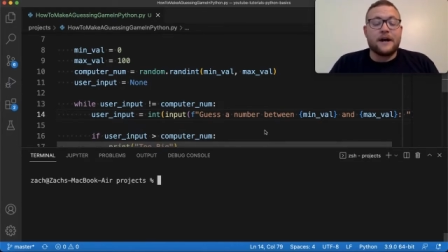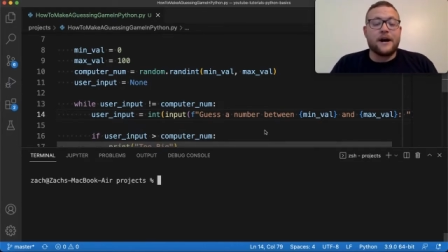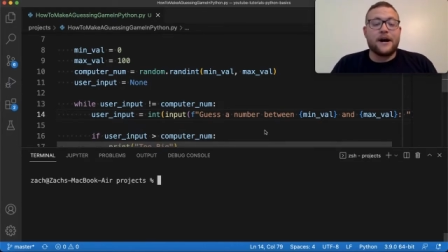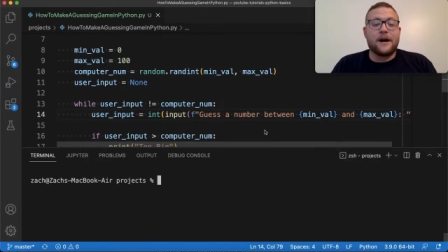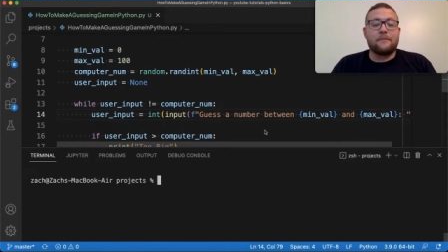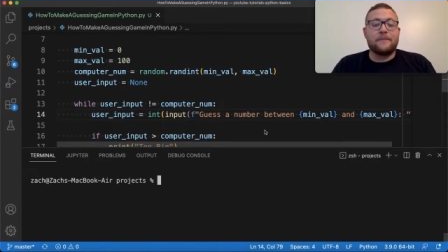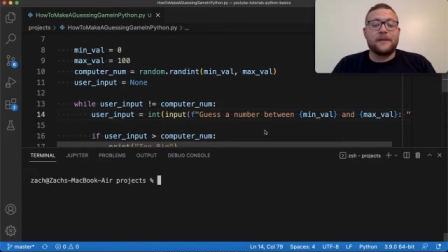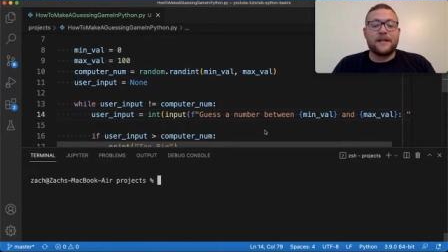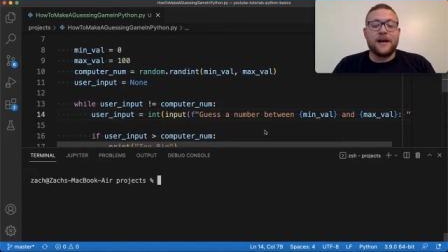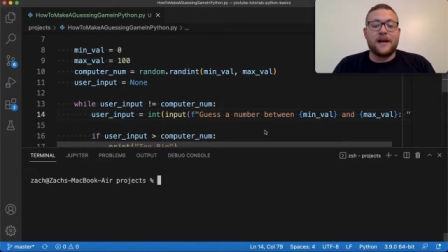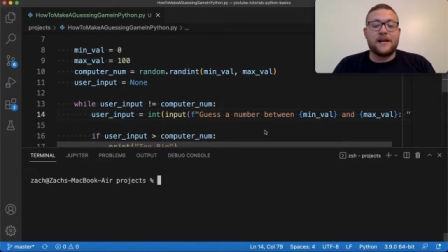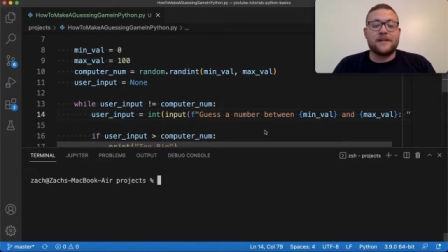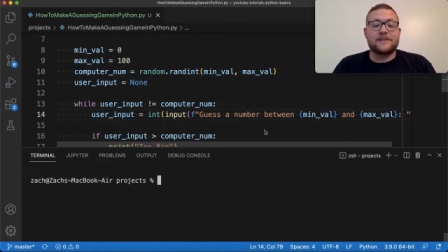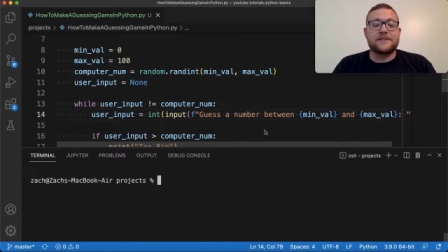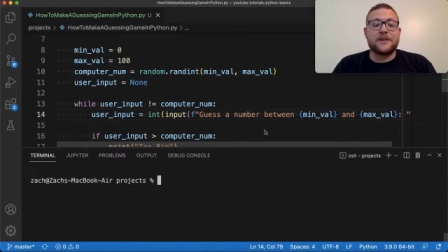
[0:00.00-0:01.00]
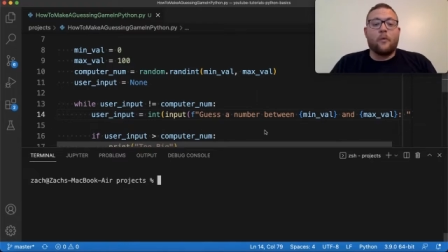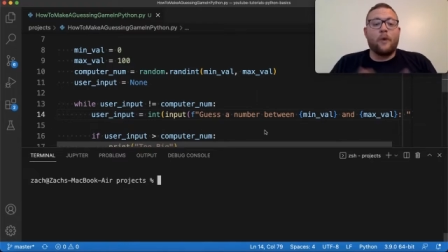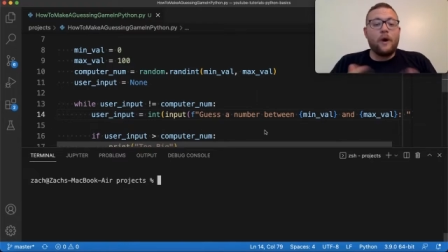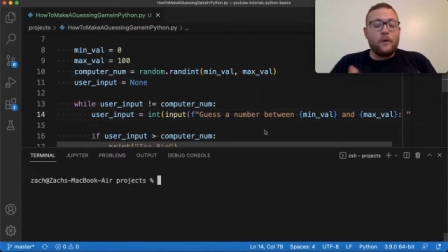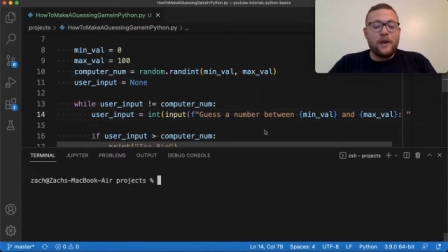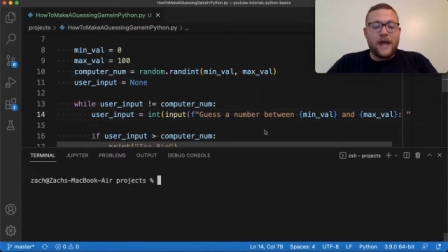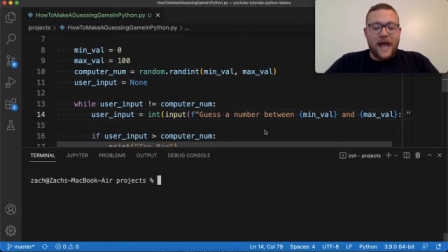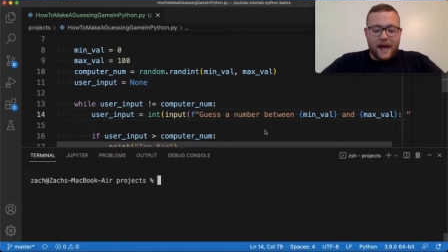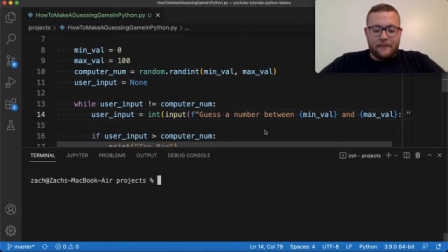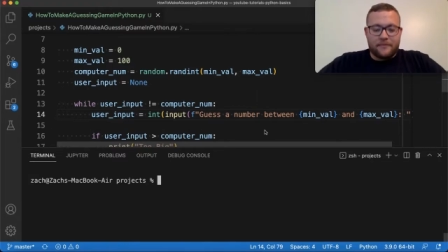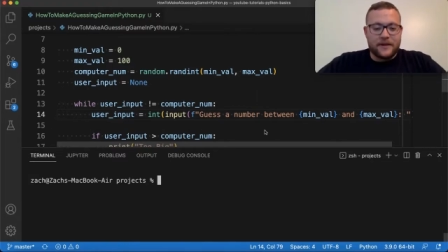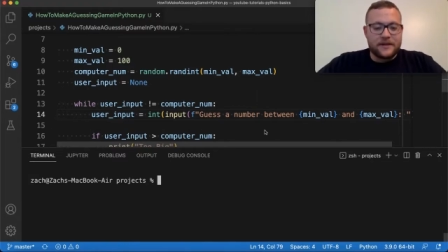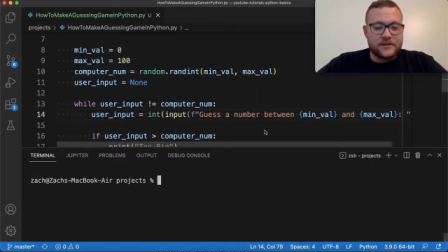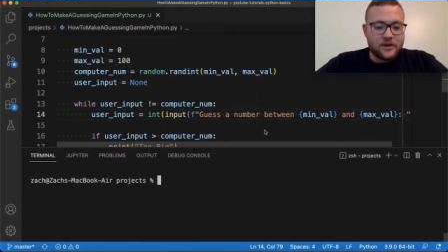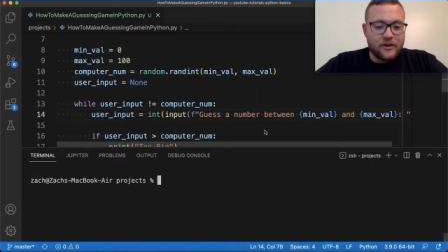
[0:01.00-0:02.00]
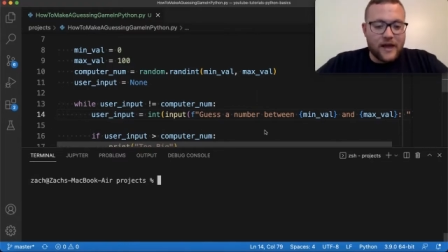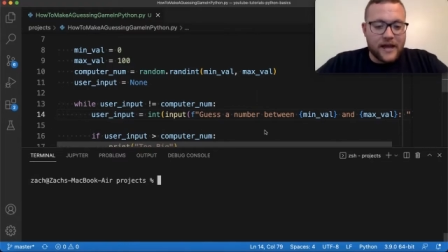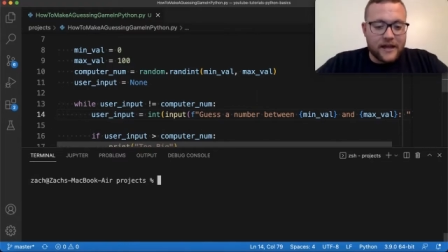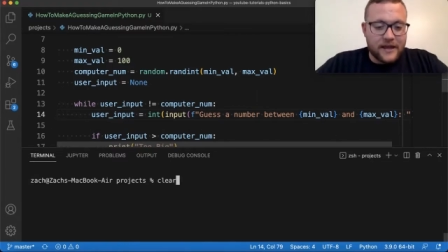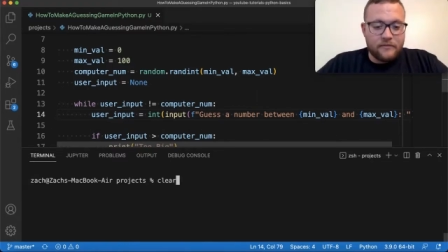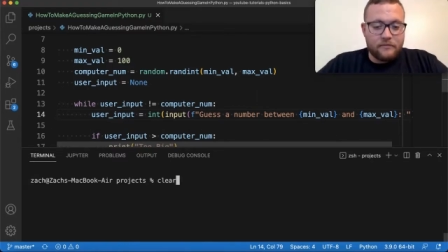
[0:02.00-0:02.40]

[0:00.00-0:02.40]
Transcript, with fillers: Um, because what would happen? So, like,